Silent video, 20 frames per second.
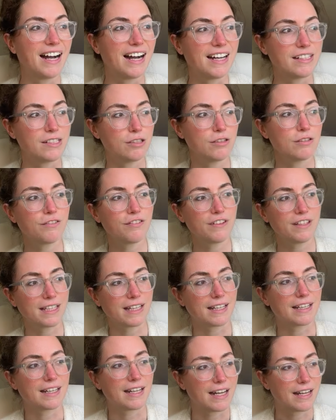I don't think
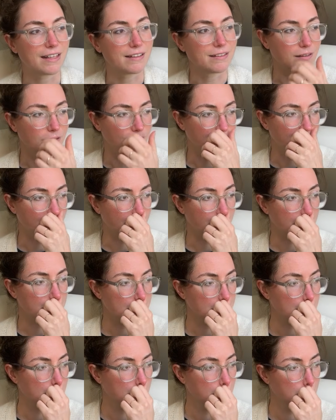I had, in
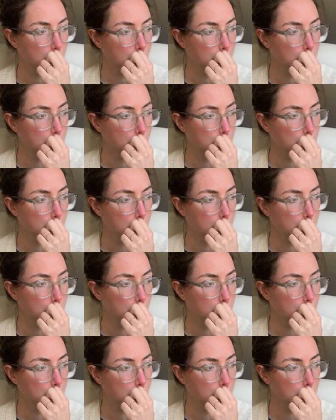fact.